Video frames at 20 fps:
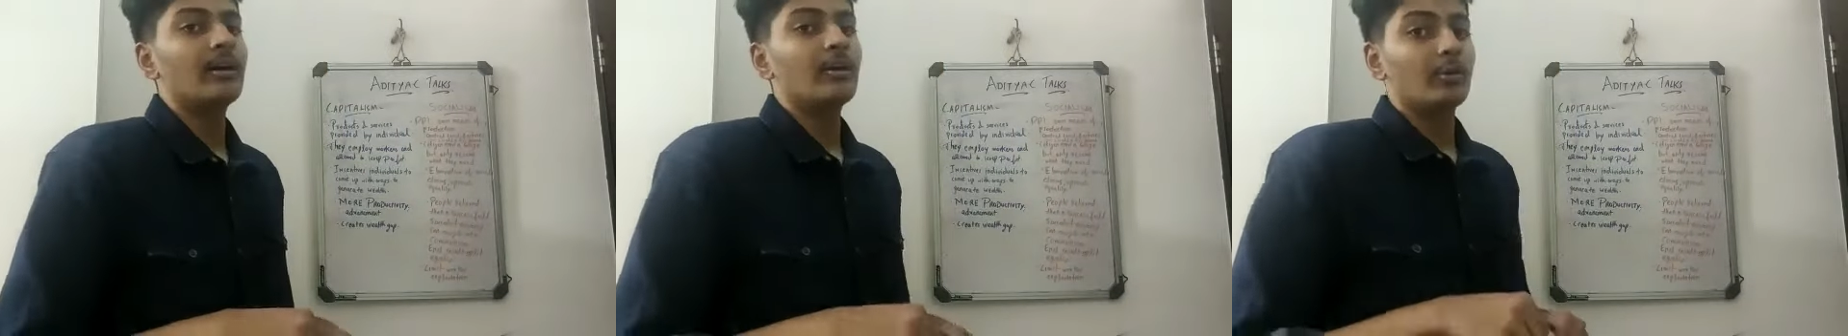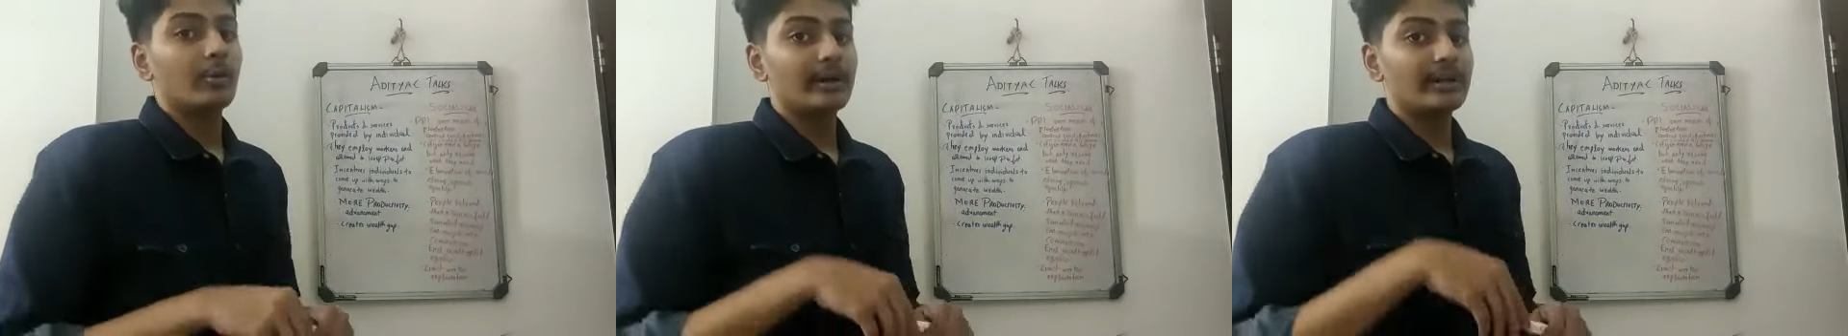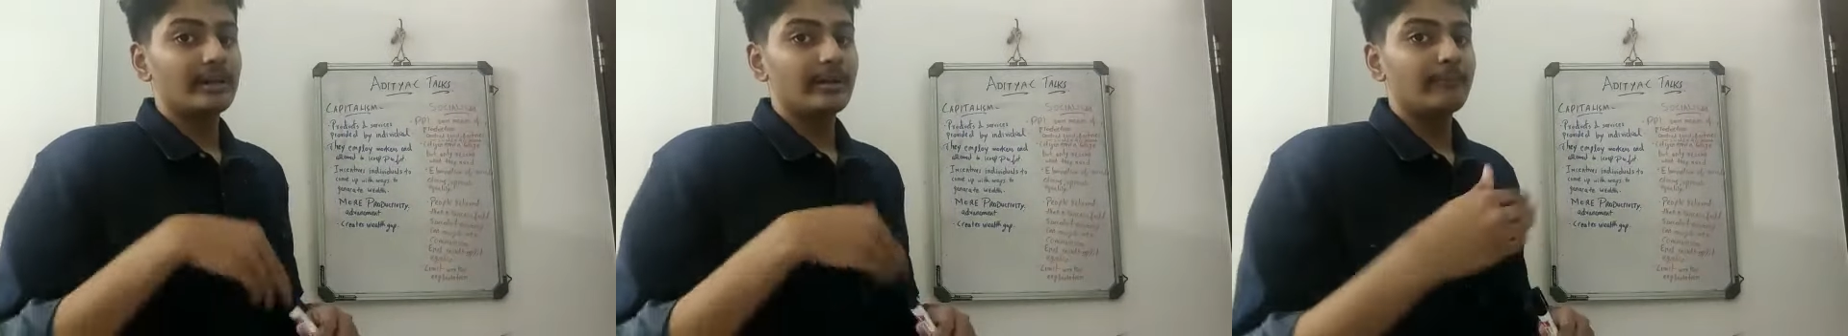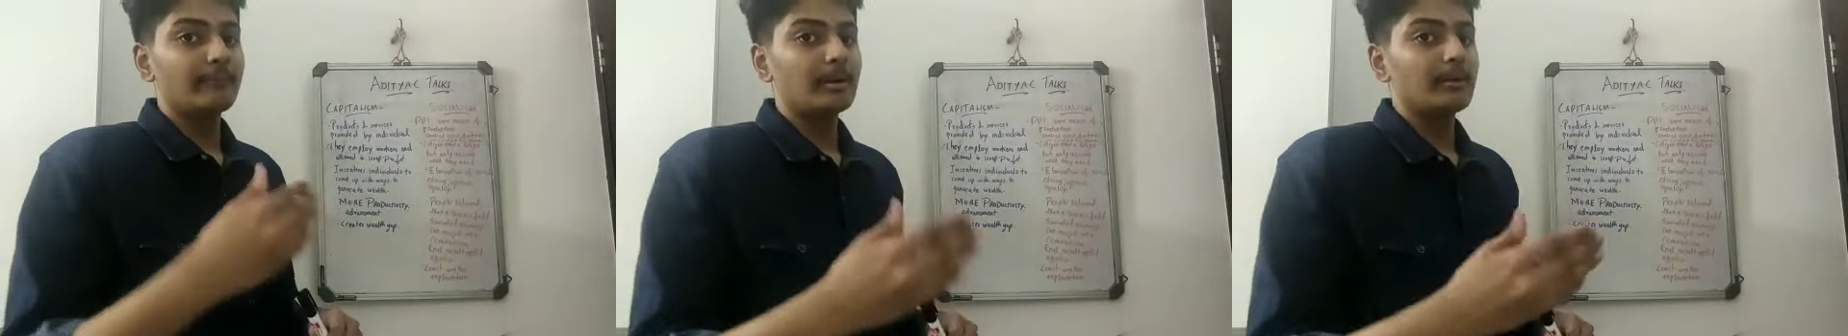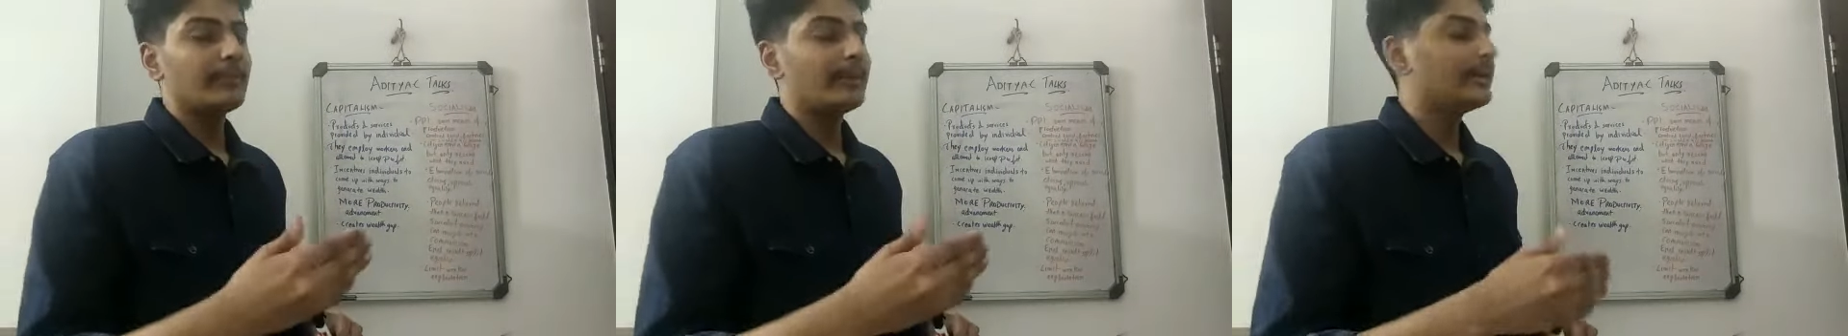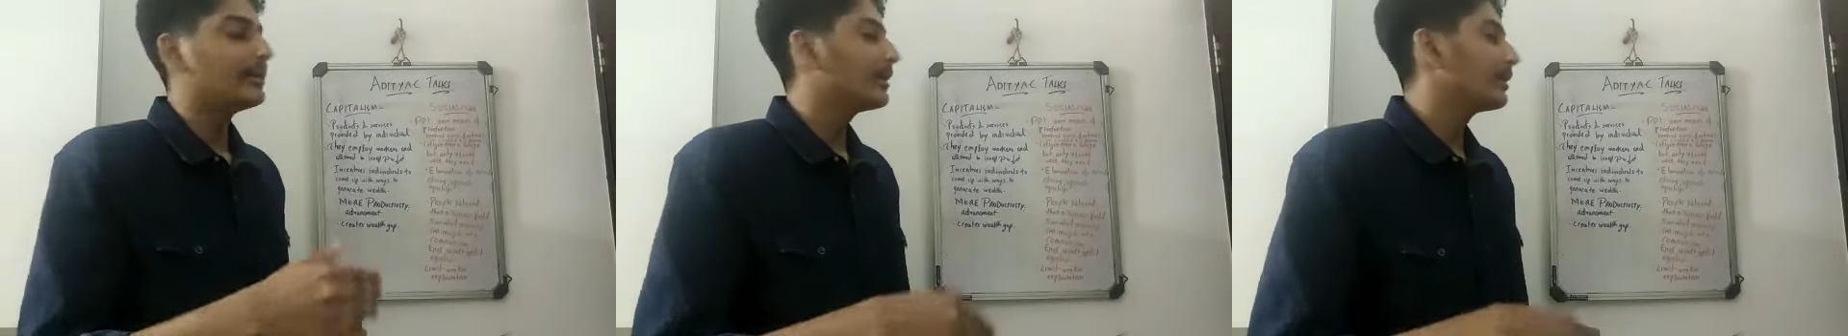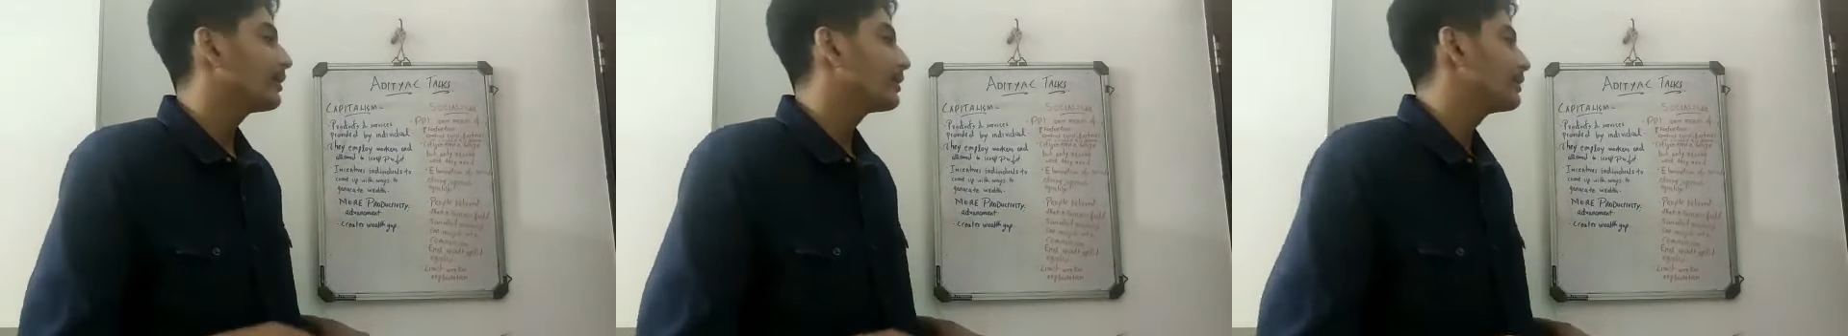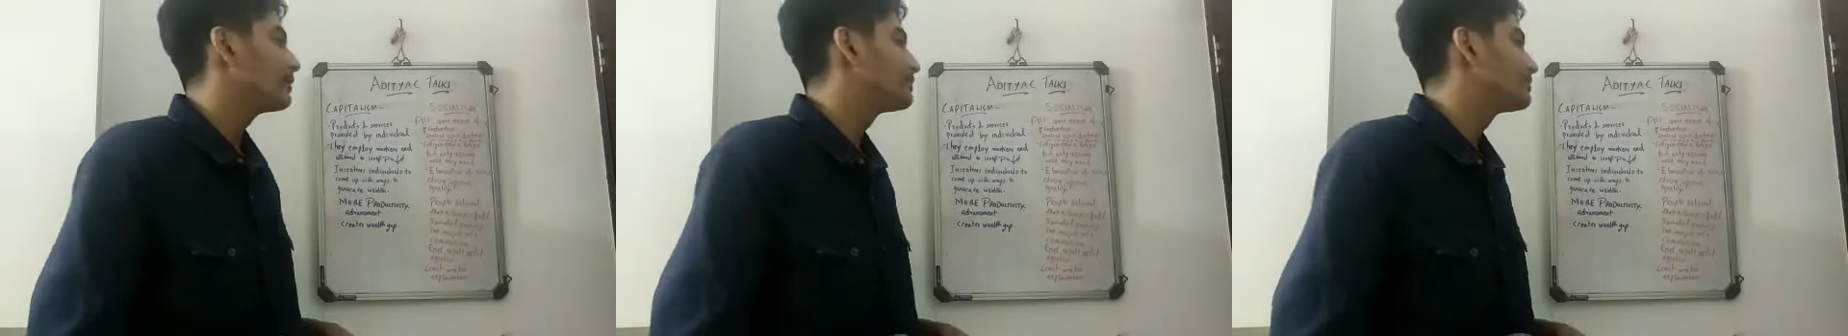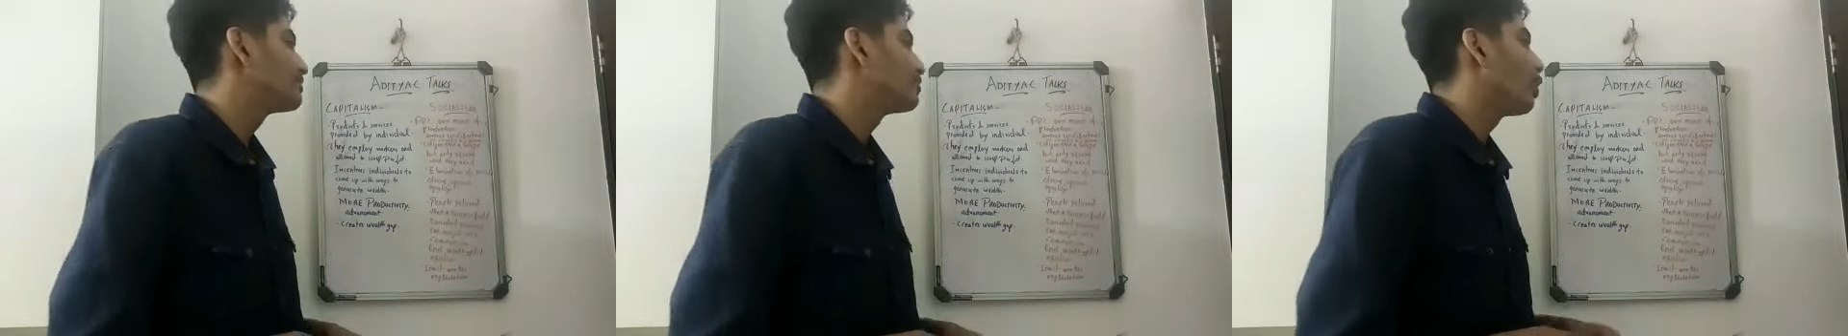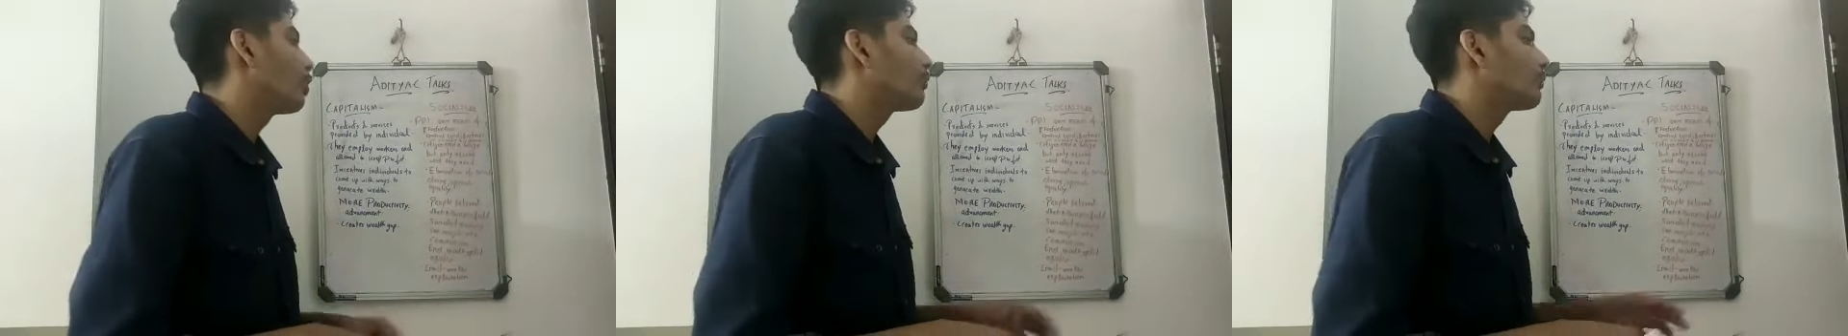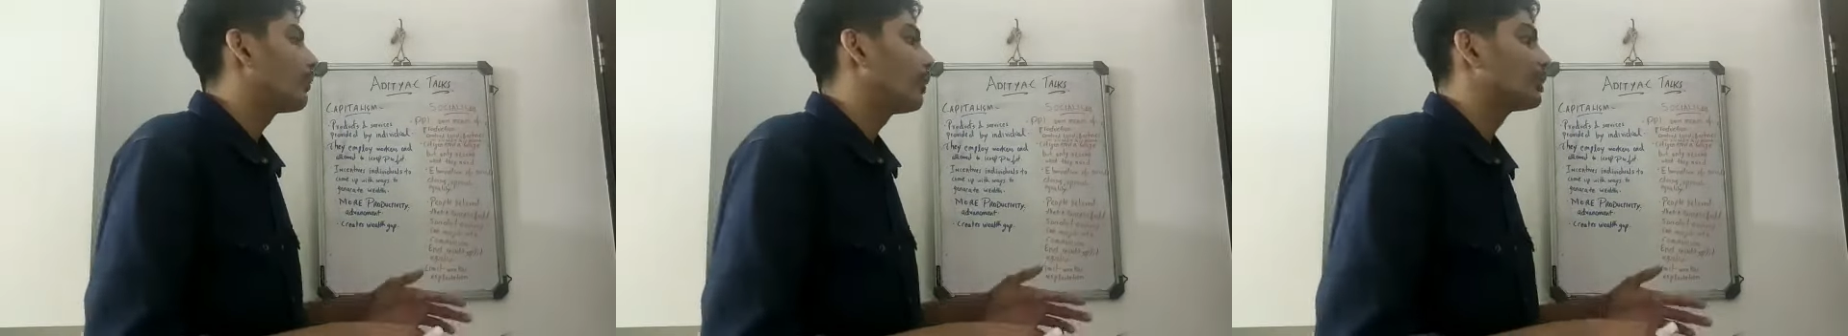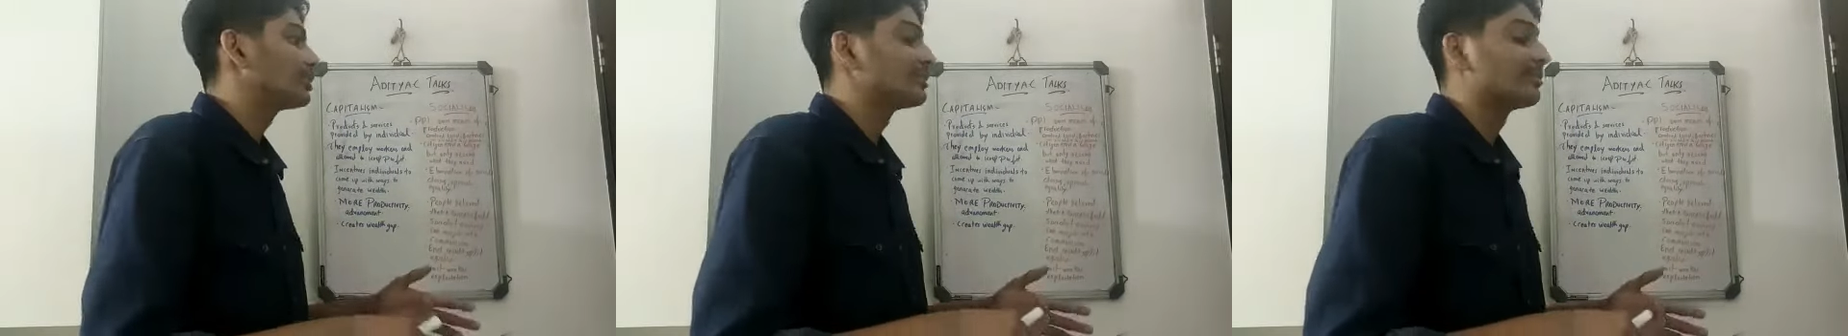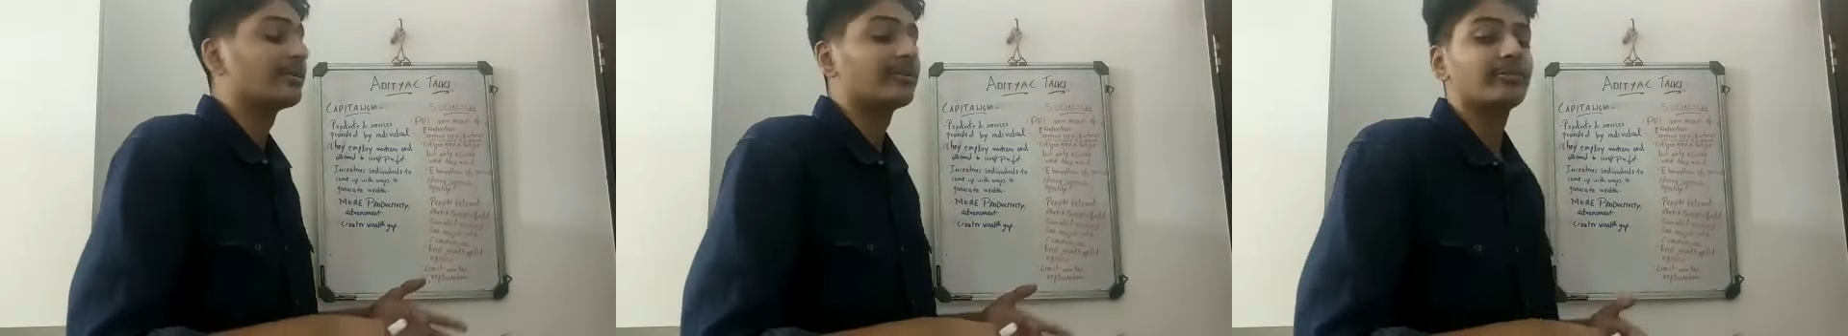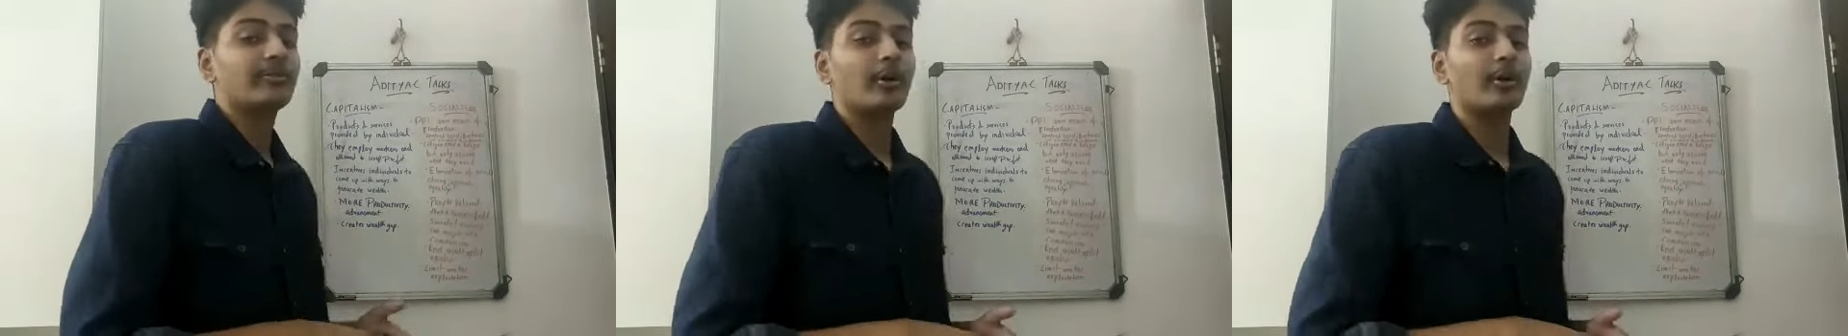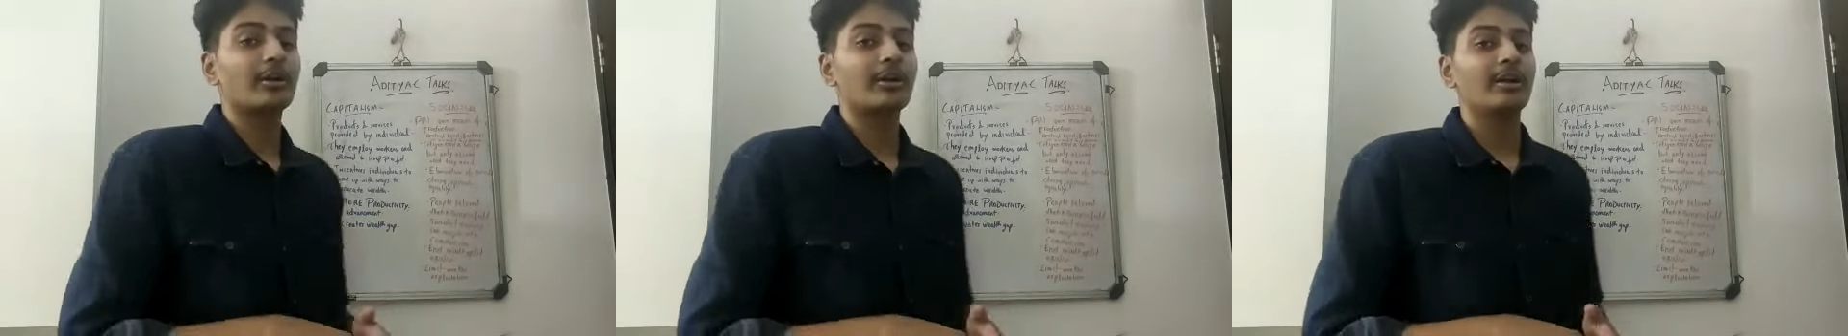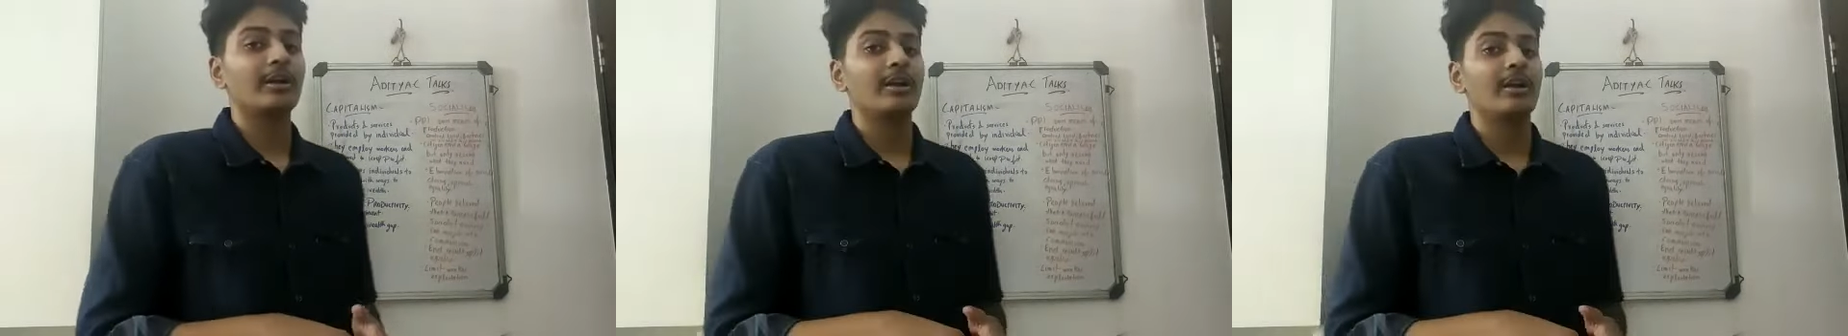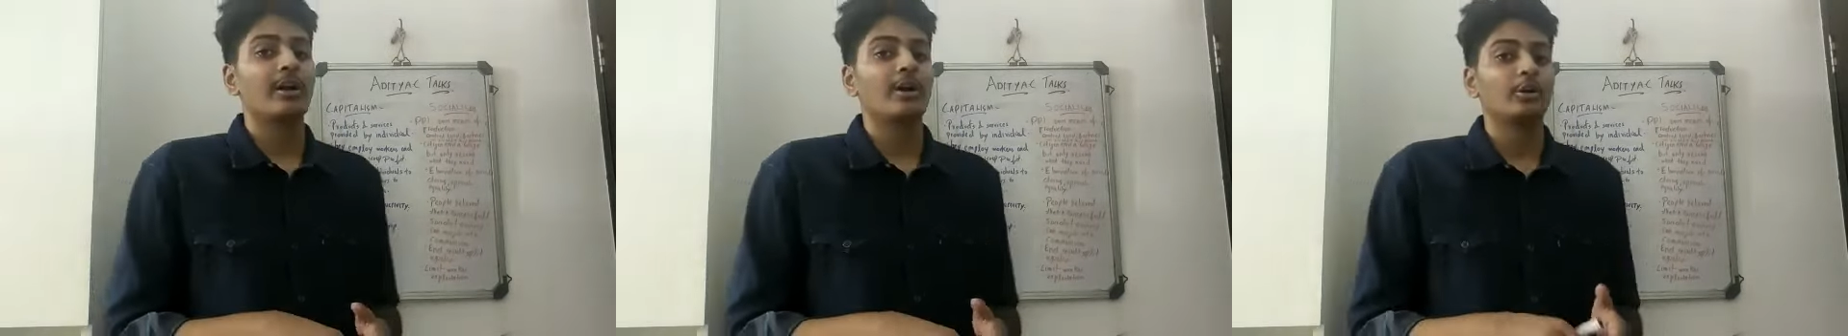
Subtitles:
While implementing, it's not possible for